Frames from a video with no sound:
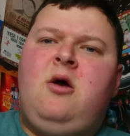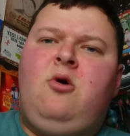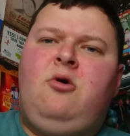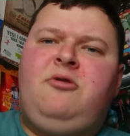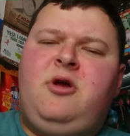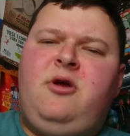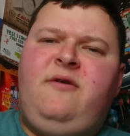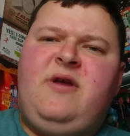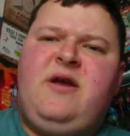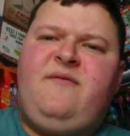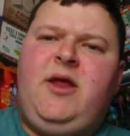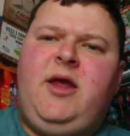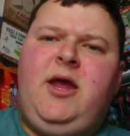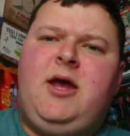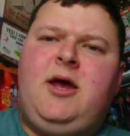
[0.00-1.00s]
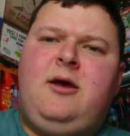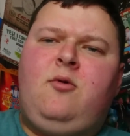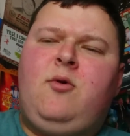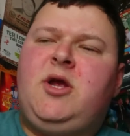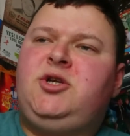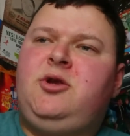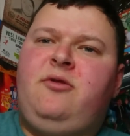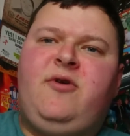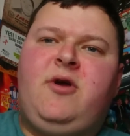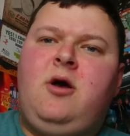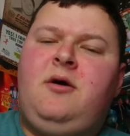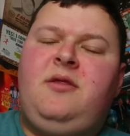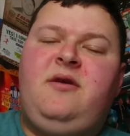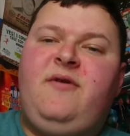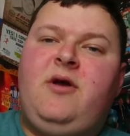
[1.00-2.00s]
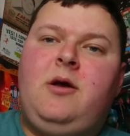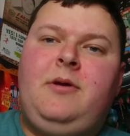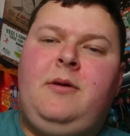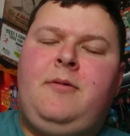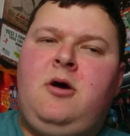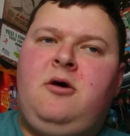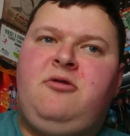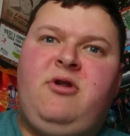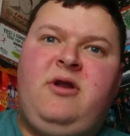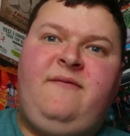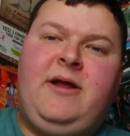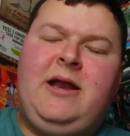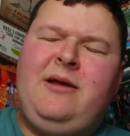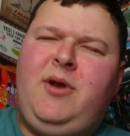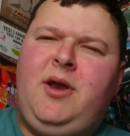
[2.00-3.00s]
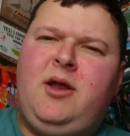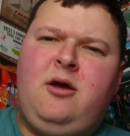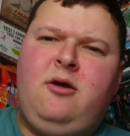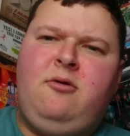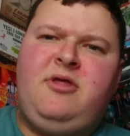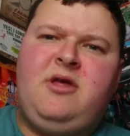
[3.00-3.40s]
Also, if you have any questions regarding the VIP pass or anything, let me know.